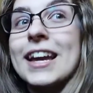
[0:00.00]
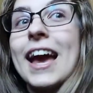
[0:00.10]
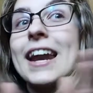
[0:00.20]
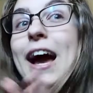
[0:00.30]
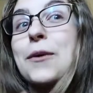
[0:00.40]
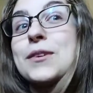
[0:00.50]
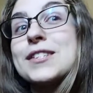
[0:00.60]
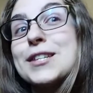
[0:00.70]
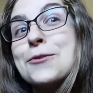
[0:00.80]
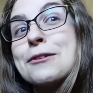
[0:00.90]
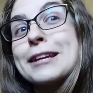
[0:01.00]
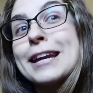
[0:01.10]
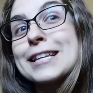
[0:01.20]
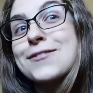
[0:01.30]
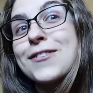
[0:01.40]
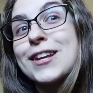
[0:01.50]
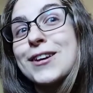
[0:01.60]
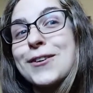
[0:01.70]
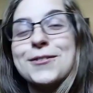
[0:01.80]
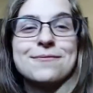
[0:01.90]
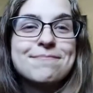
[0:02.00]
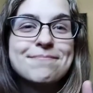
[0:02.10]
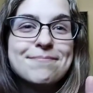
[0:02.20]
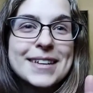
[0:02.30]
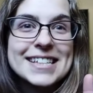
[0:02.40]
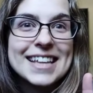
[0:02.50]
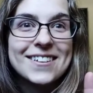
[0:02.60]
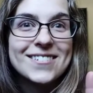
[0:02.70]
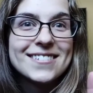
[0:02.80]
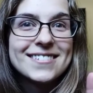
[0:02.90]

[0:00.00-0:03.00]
and I will see you in the next video. Peace out.